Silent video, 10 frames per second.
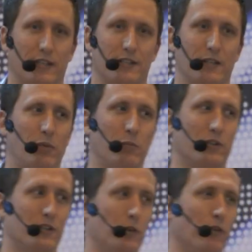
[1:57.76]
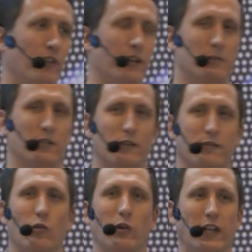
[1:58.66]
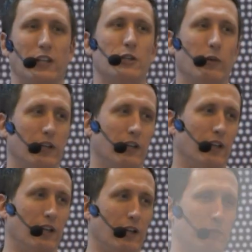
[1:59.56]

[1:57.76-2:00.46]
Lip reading: some people just sort of find themselves falling into it in